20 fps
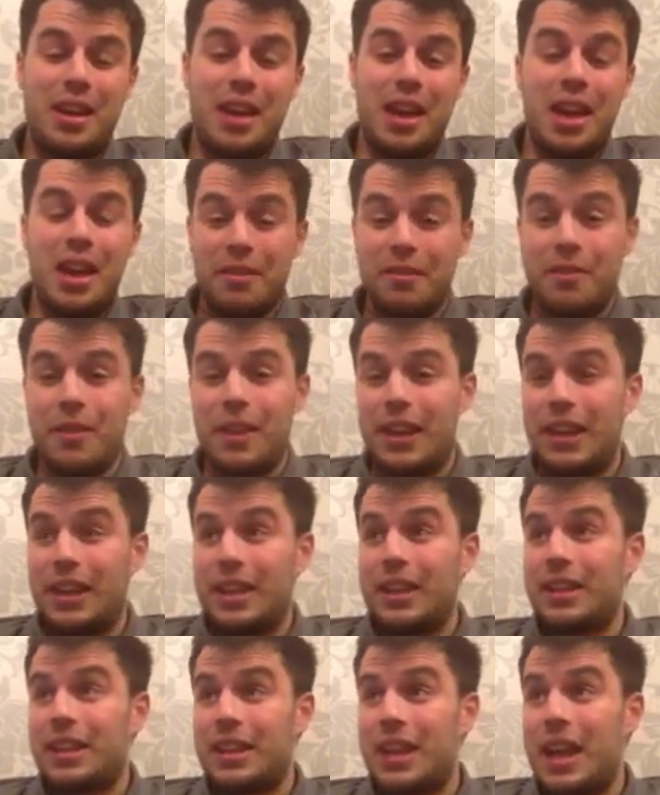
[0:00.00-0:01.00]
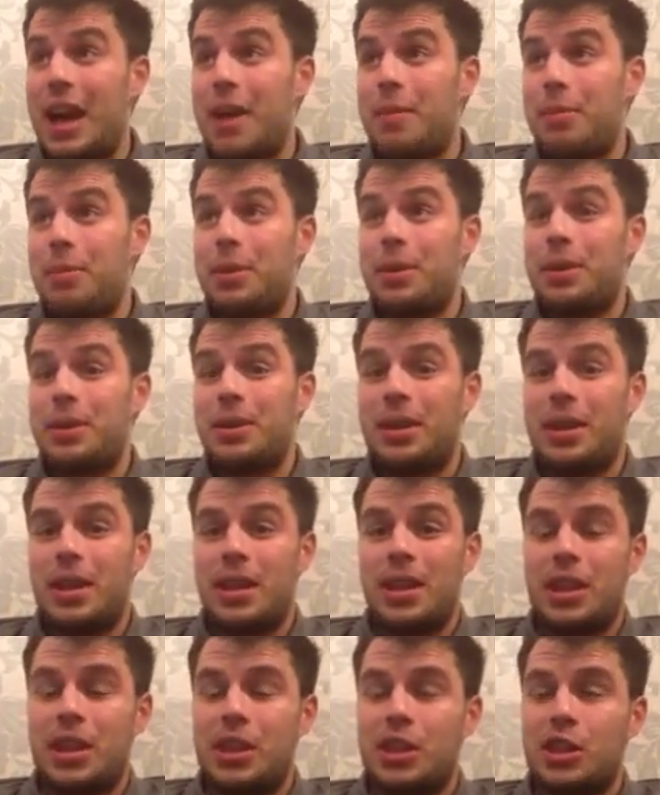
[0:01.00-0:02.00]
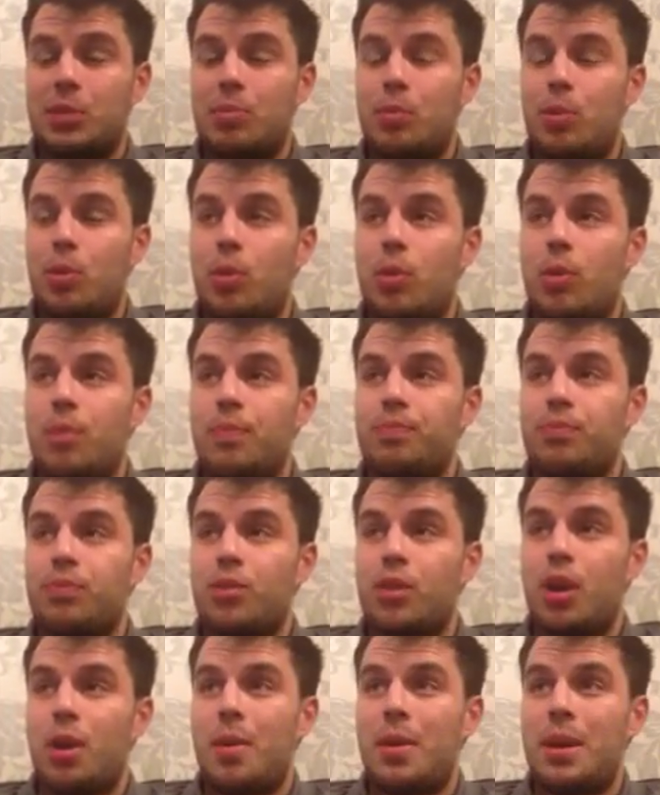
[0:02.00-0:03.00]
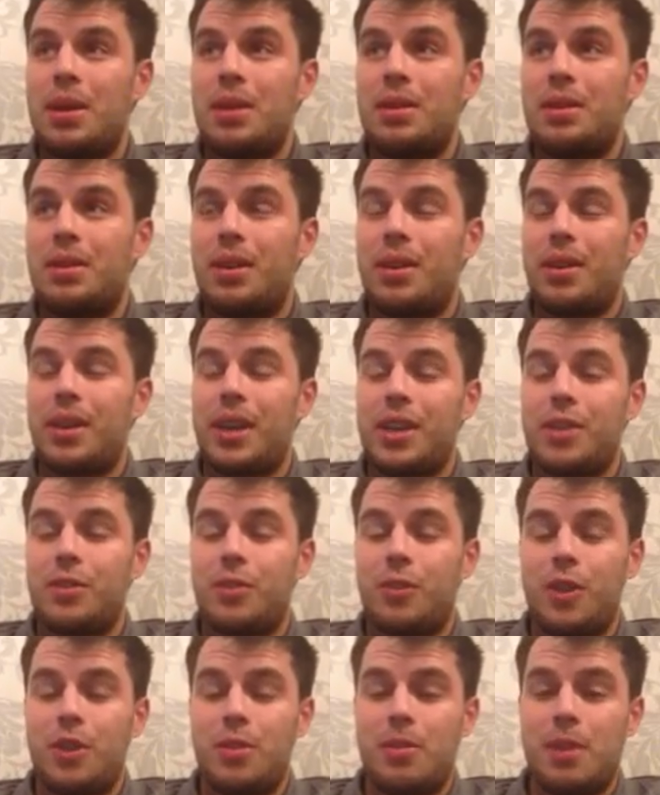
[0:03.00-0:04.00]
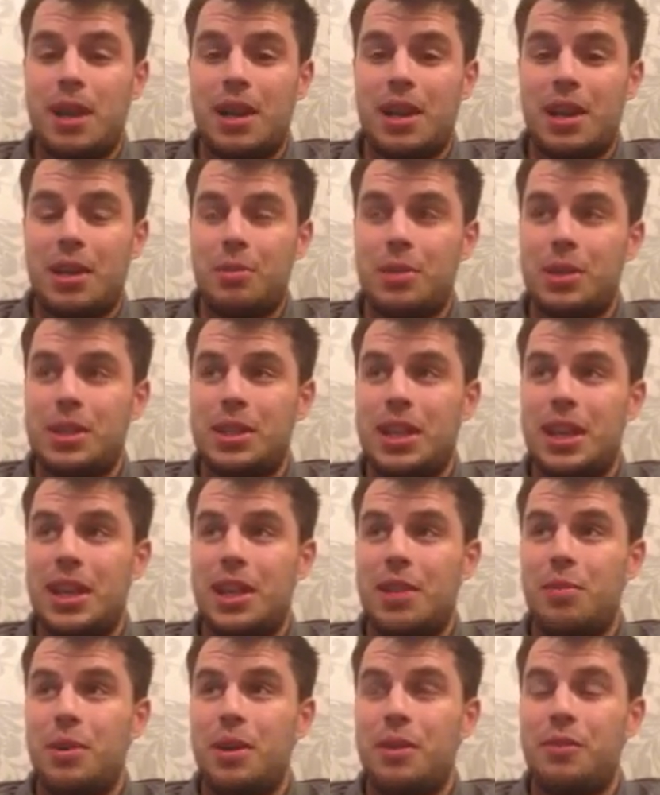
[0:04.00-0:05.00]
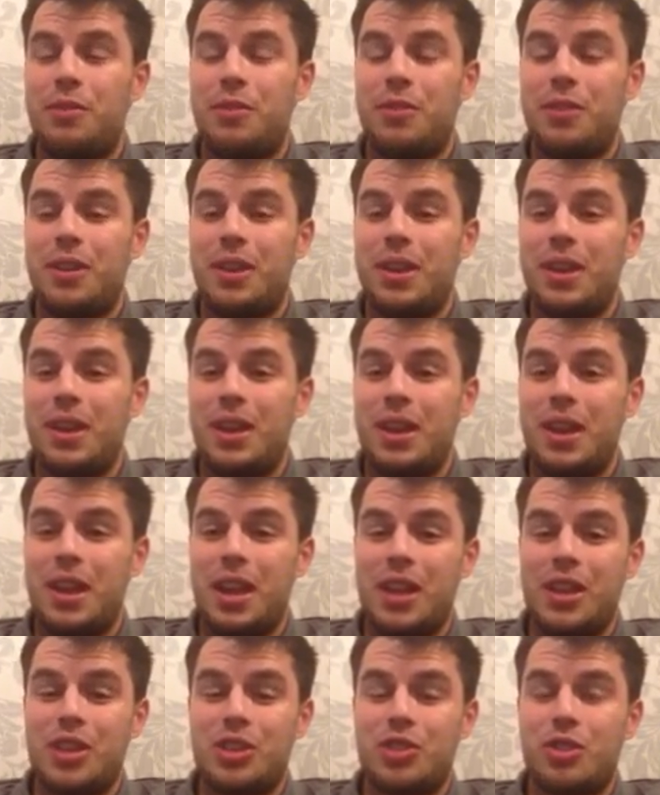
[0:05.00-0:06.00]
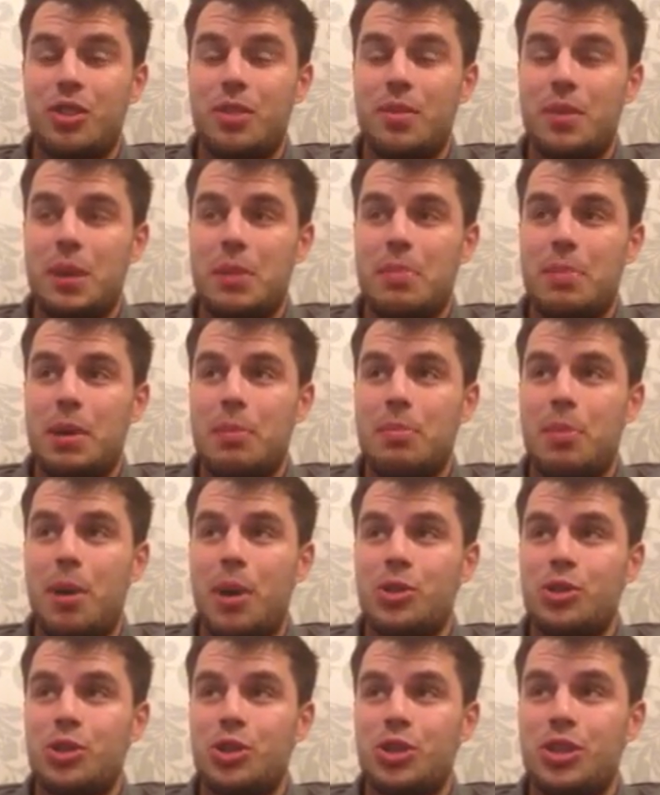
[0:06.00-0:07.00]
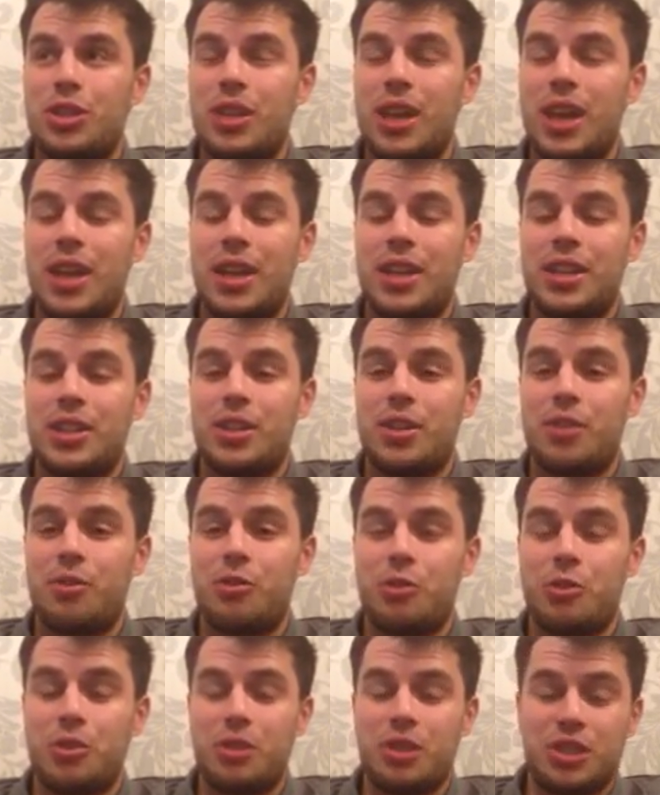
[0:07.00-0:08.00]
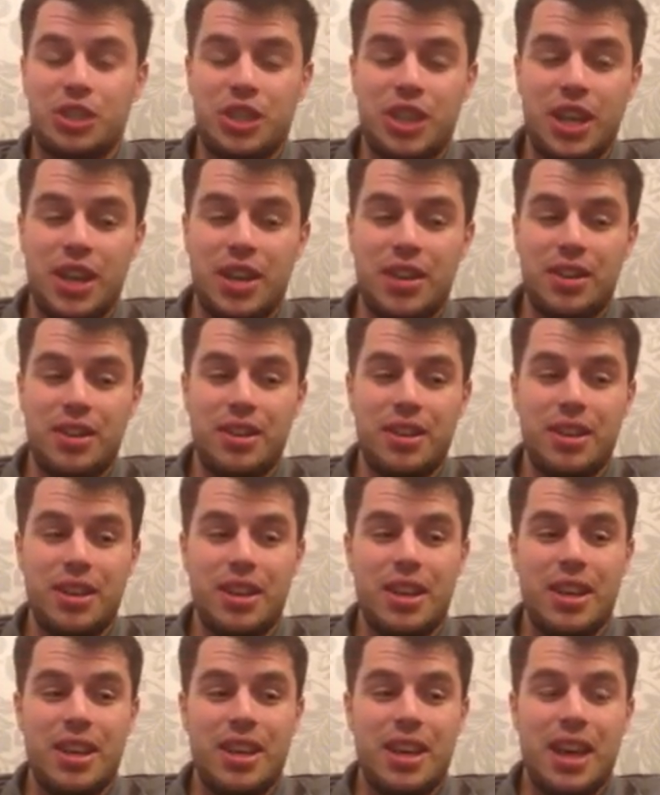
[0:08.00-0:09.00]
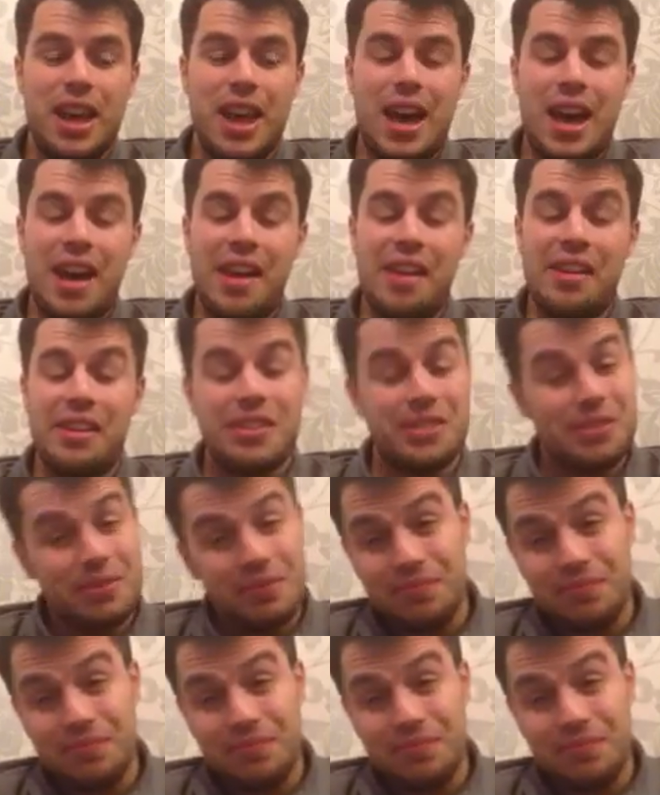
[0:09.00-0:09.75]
anything can happen in this sport. I mean, I guess fundamentally we're dealing with extremely big punches hitting each other on the chin, and